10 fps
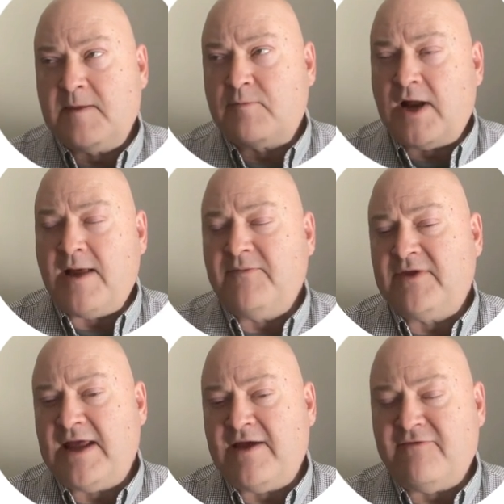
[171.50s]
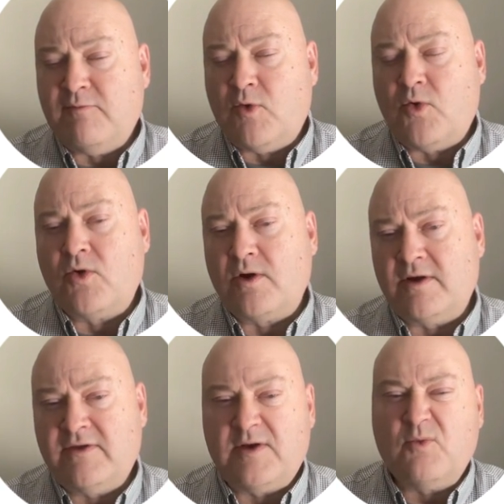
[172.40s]
problems that have more
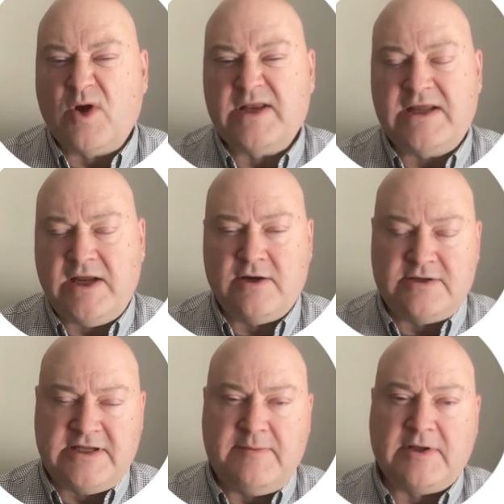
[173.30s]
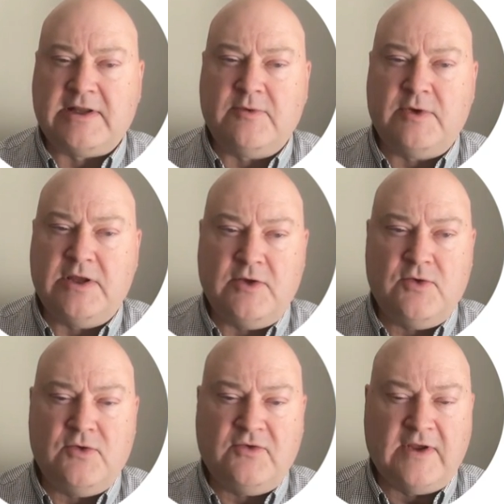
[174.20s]
than one year, typically we
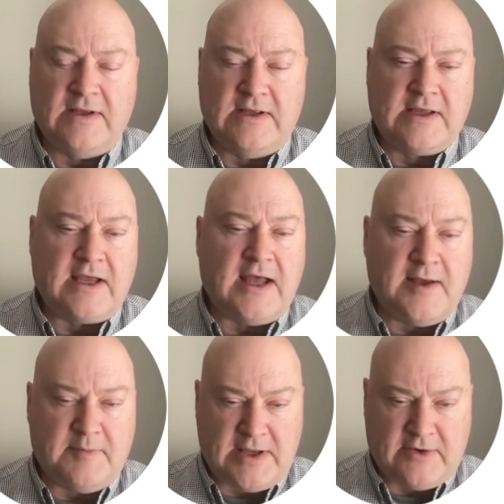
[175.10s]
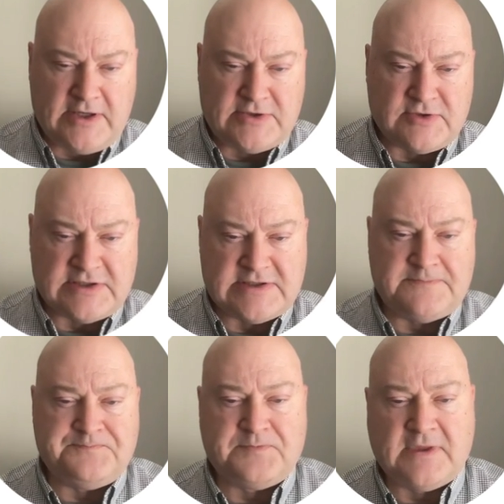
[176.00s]
use compound interest.
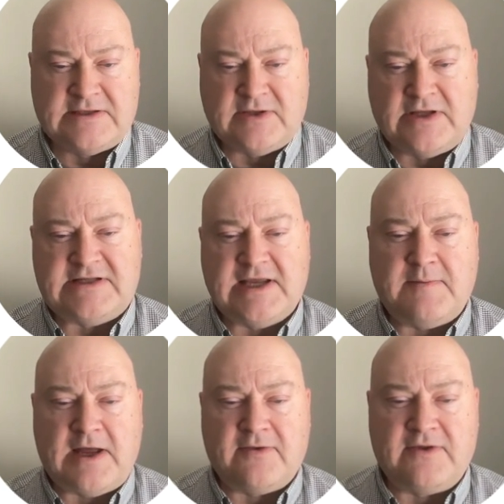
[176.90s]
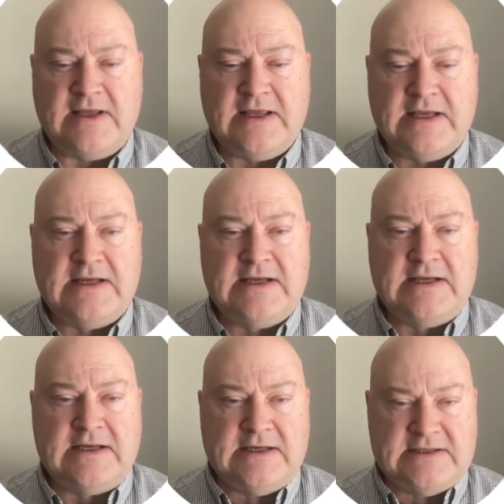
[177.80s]
So let's think about the
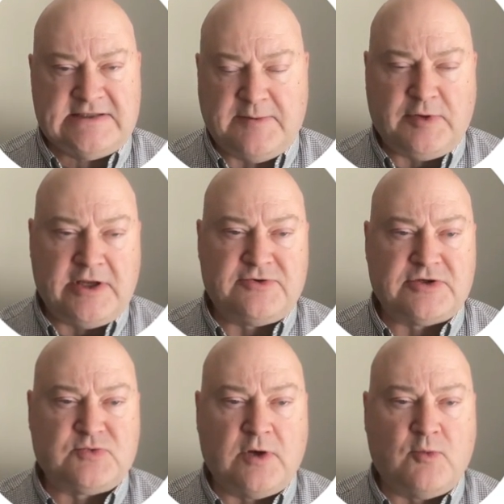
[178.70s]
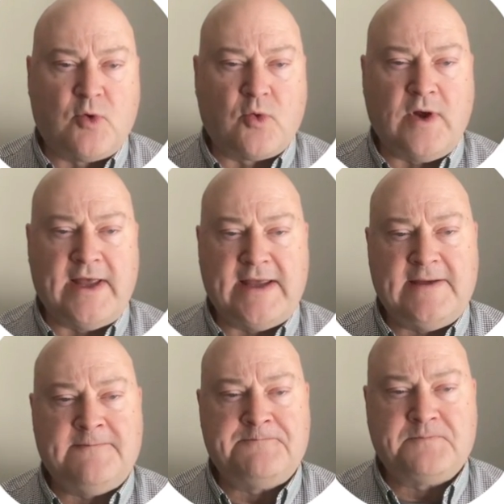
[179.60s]
simple interest one more way.